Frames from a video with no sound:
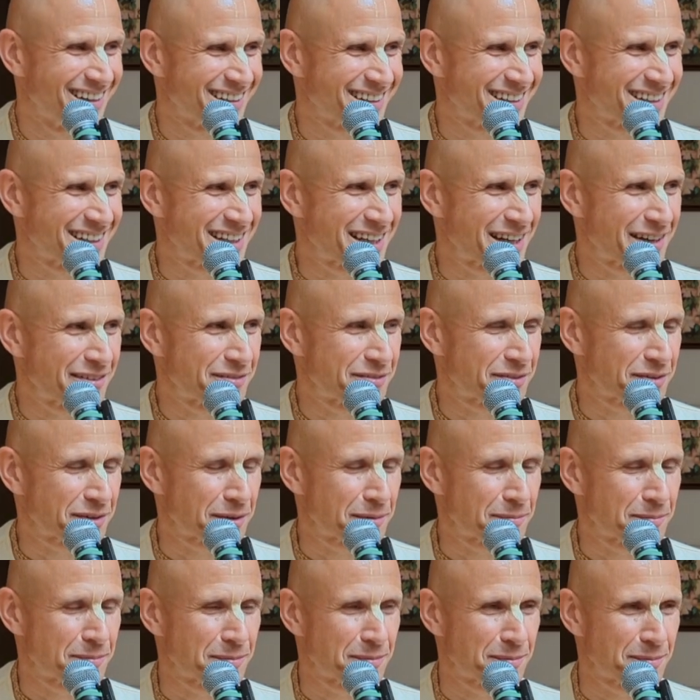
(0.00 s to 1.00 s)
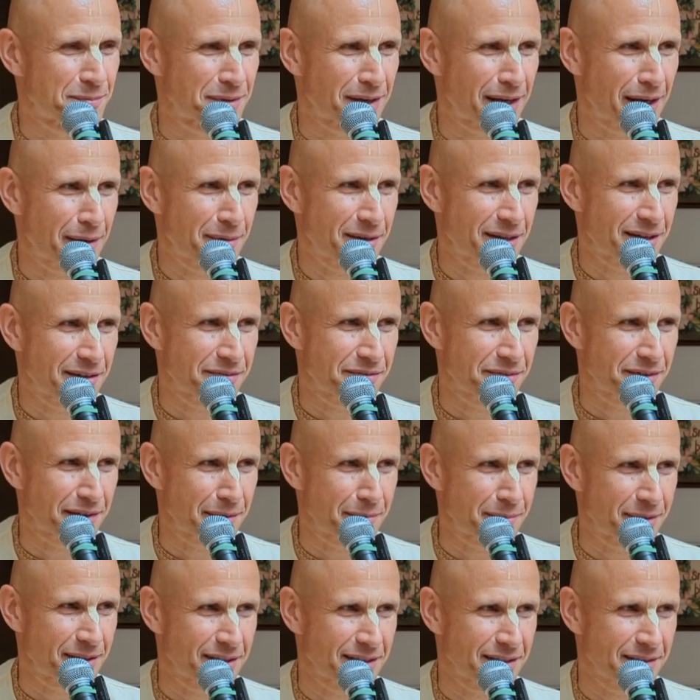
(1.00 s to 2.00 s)
He came from Brahmana
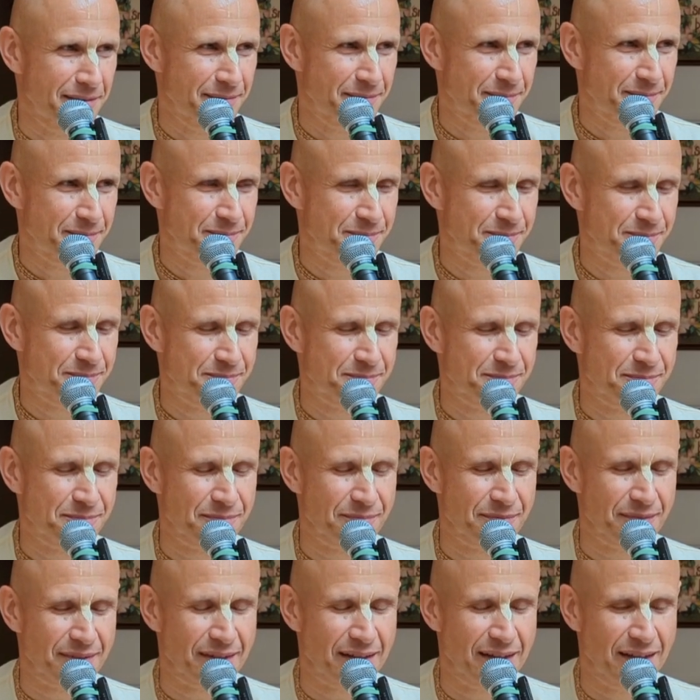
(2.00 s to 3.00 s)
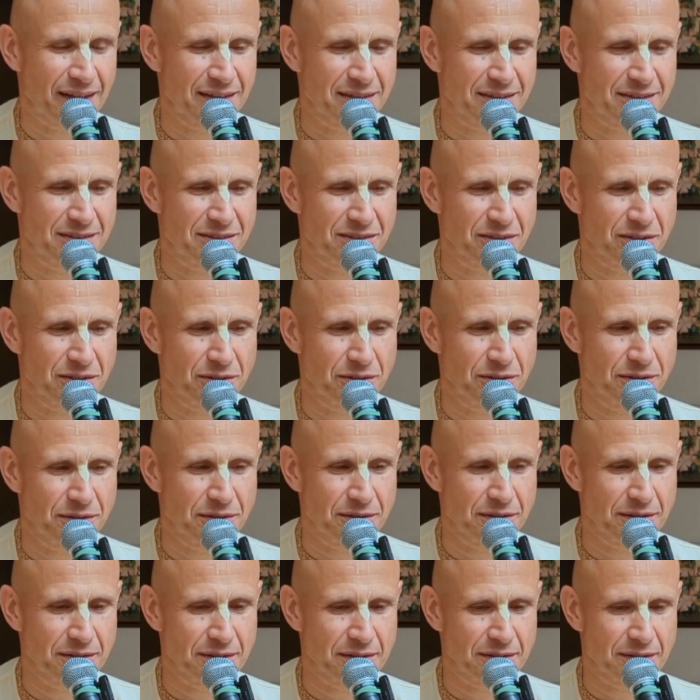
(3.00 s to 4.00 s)
family, and so